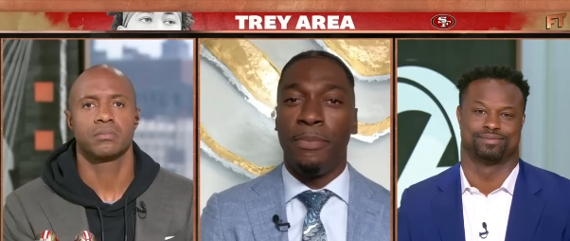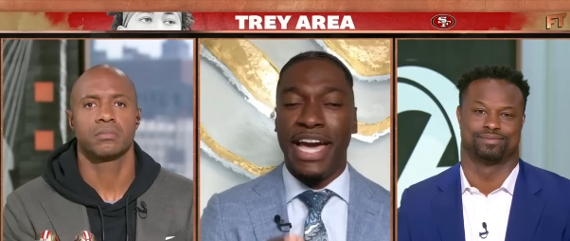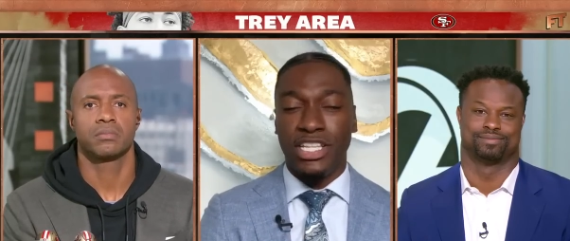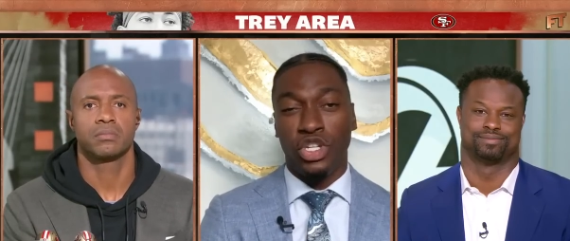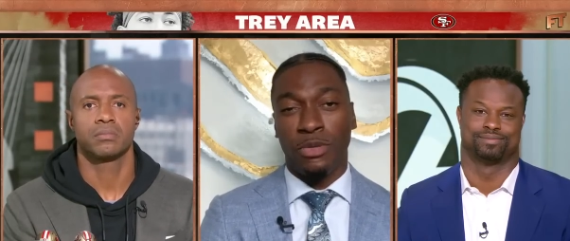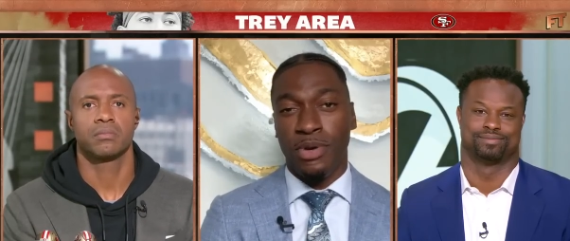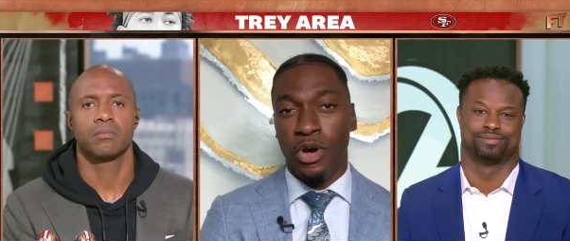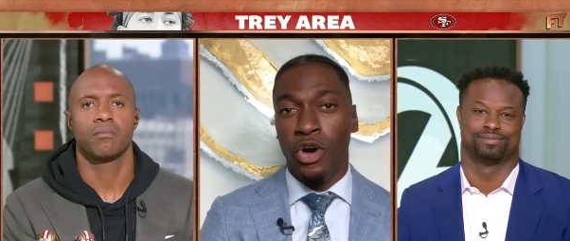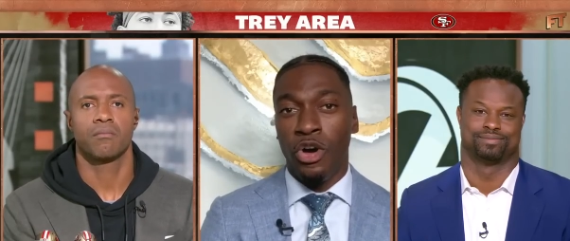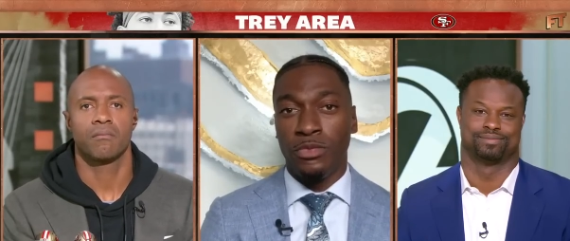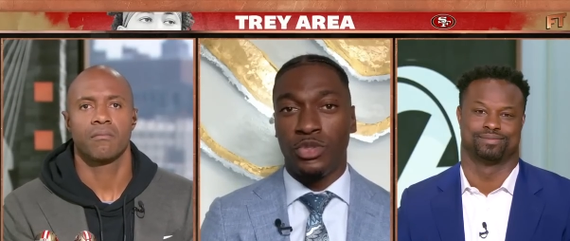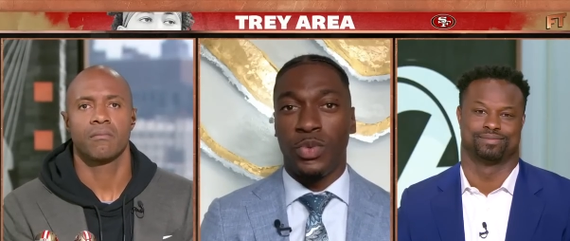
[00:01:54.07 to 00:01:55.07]
Speaker 1: Patrick
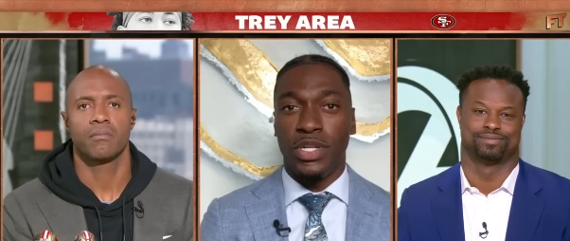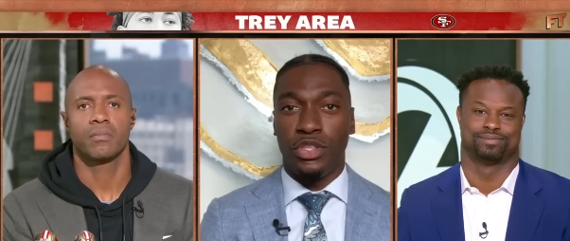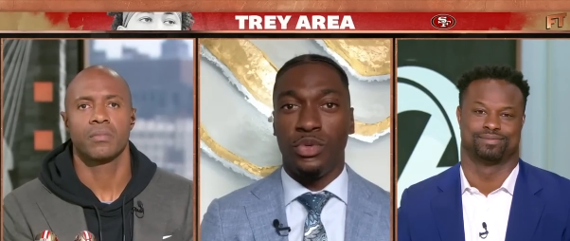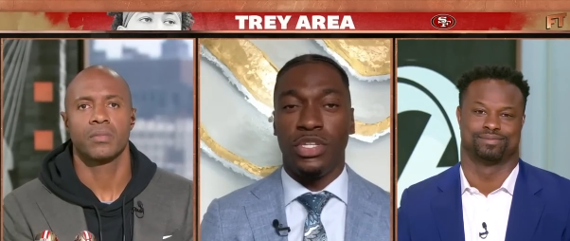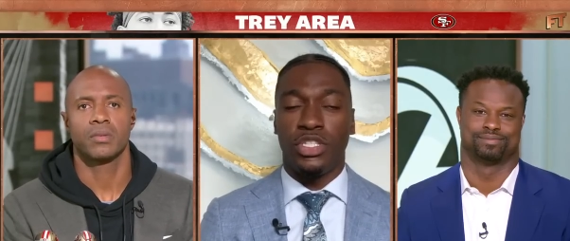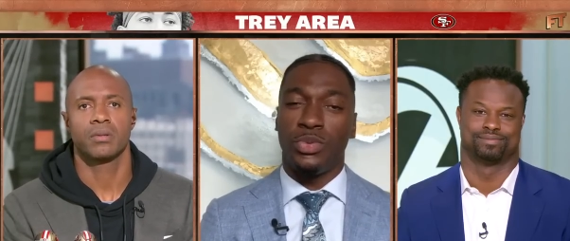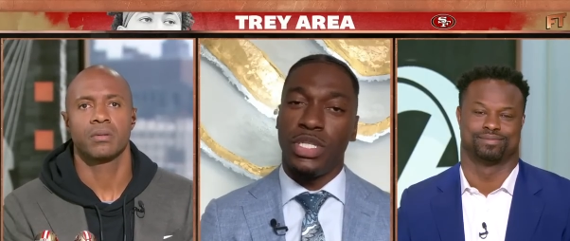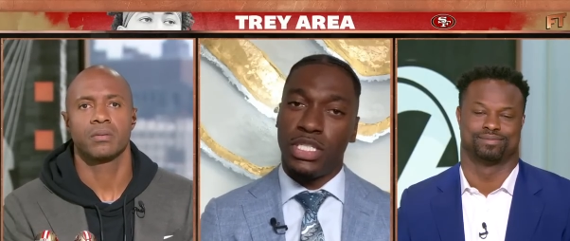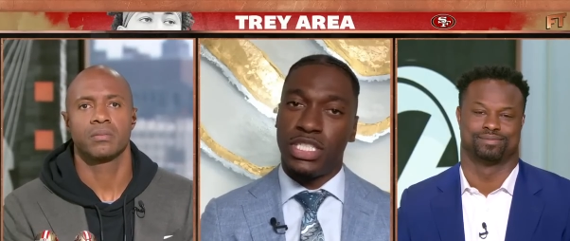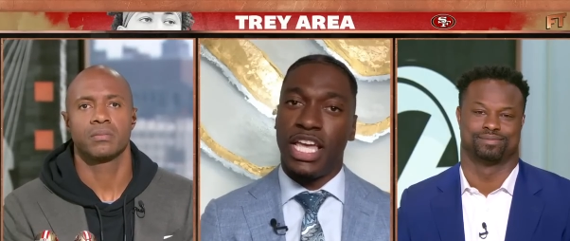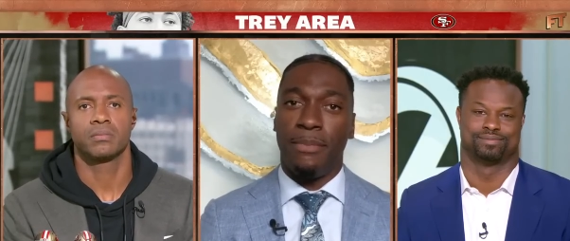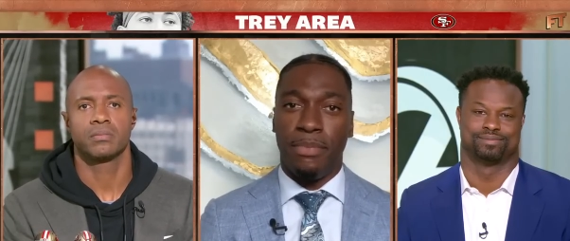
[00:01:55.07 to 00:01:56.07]
Mahomes went through this when
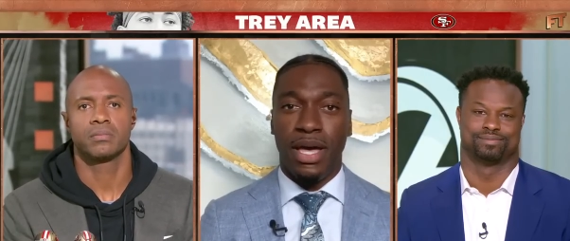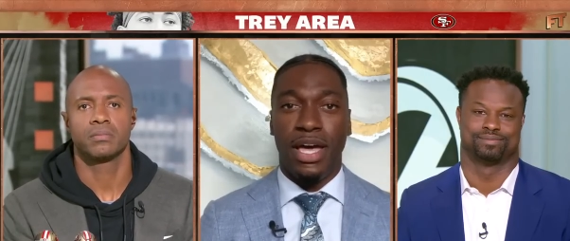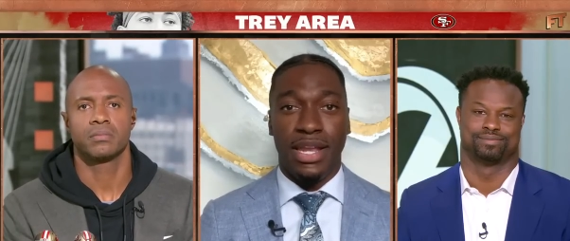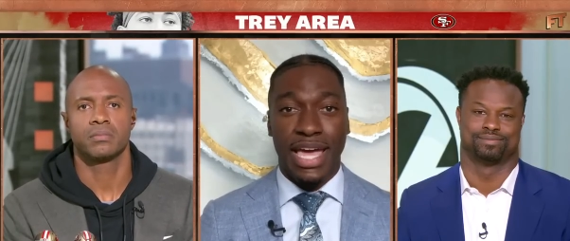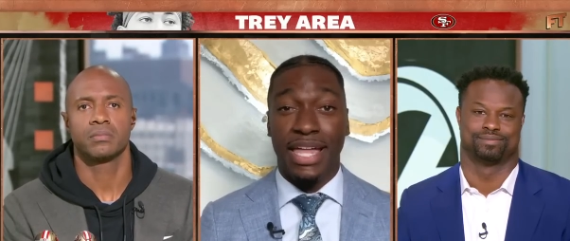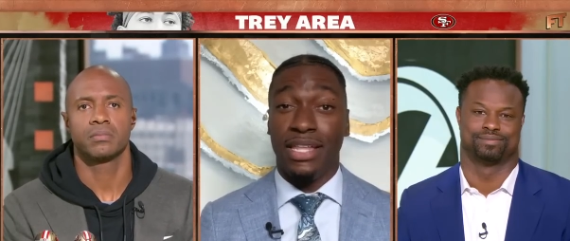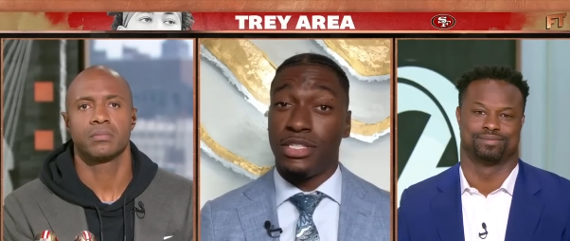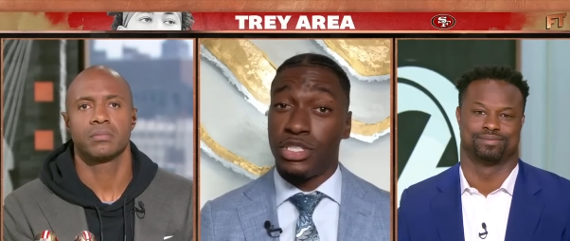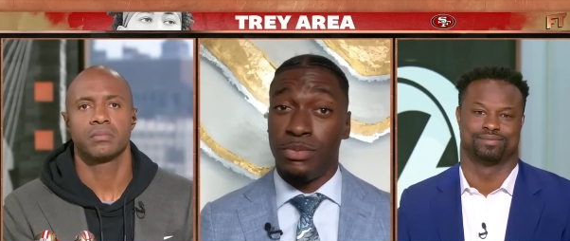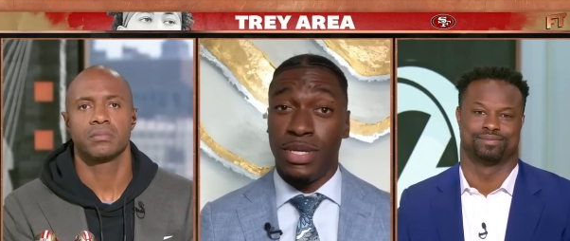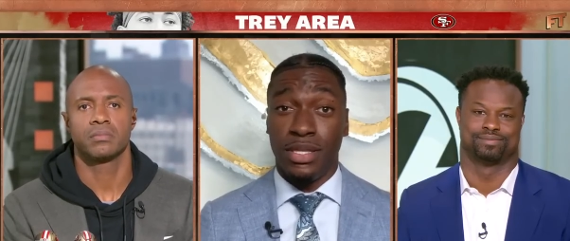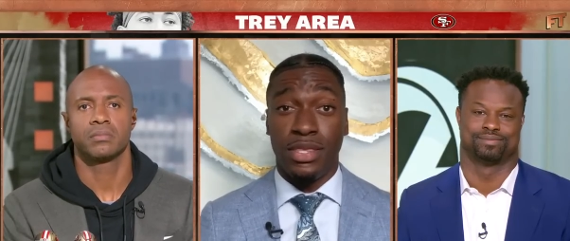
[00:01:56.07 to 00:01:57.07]
he sat behind Alex
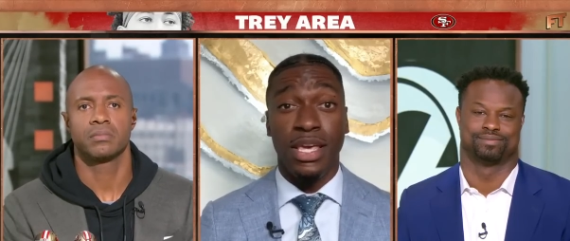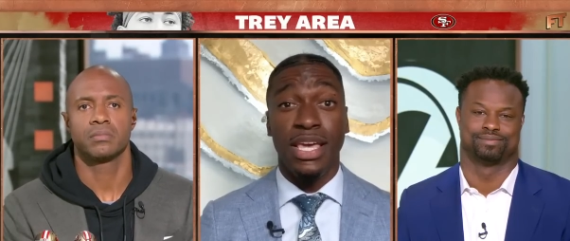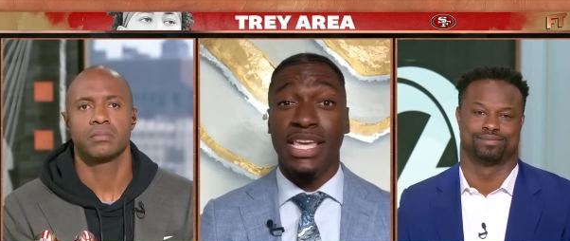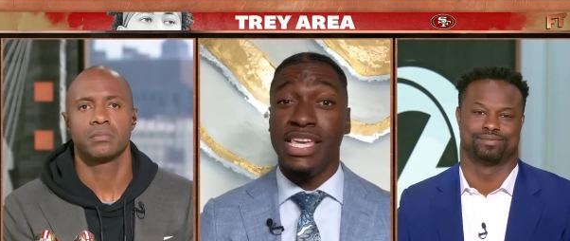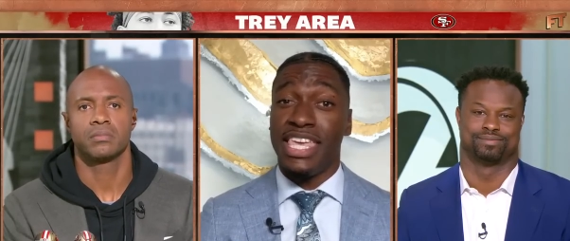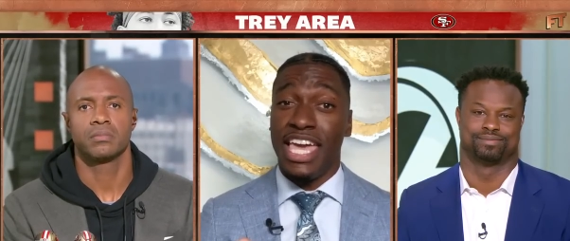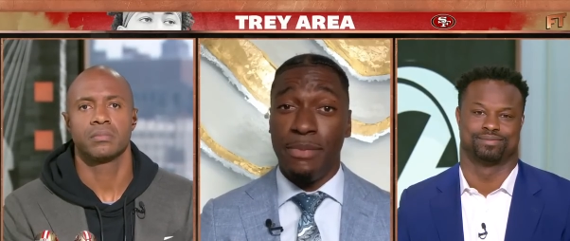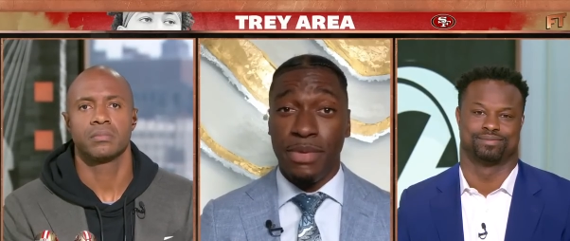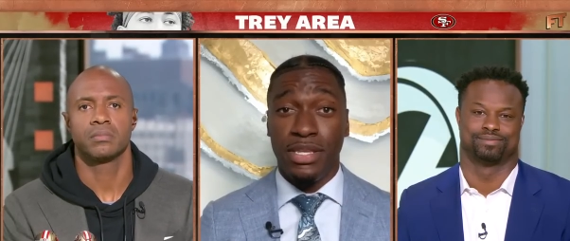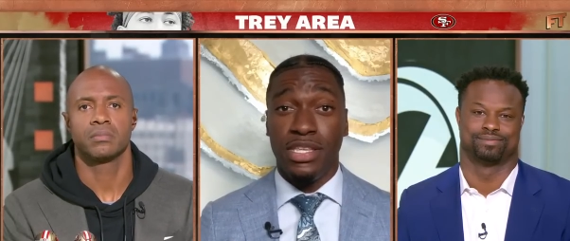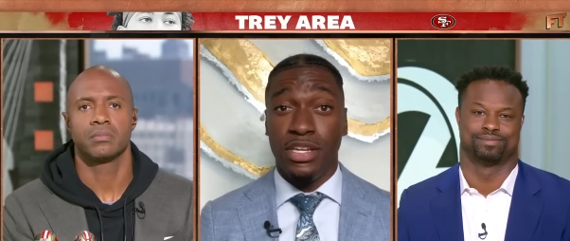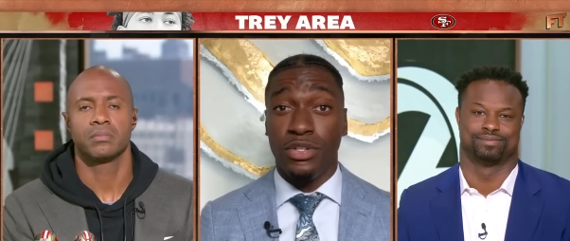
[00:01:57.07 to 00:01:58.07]
Smith. He
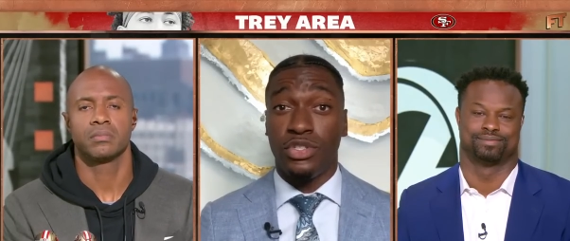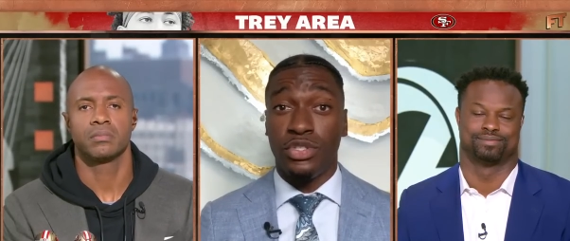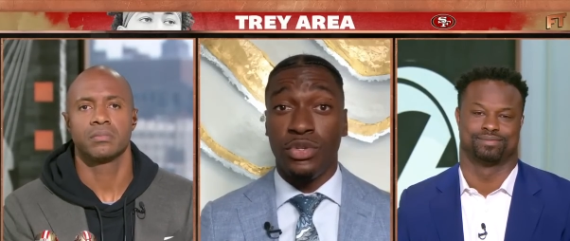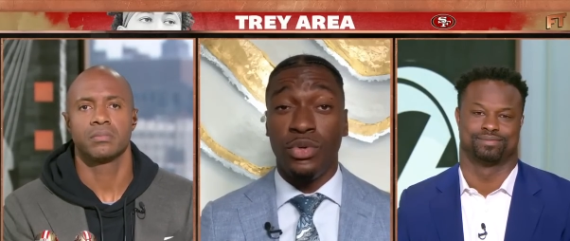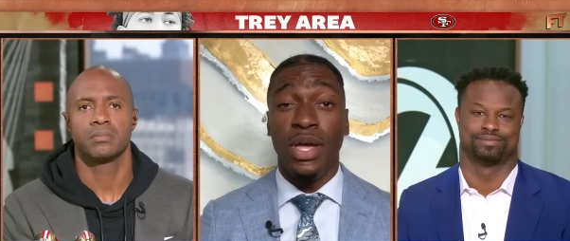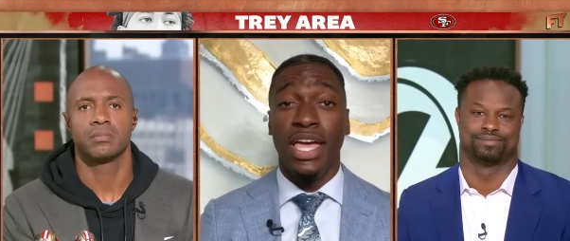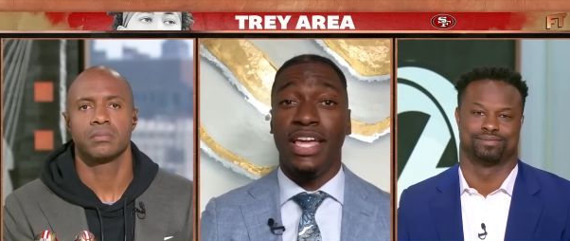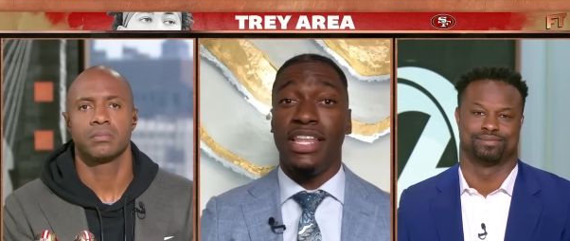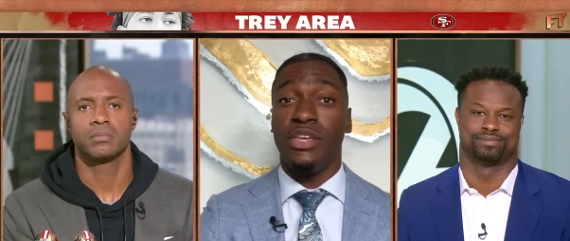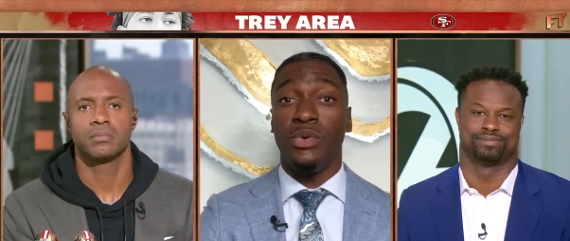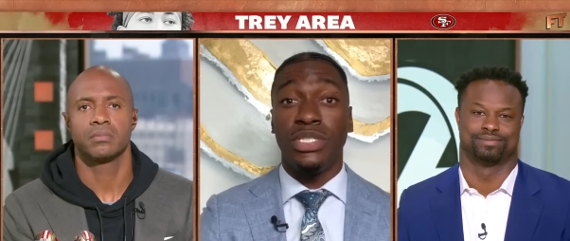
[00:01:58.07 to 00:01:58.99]
came in year two and he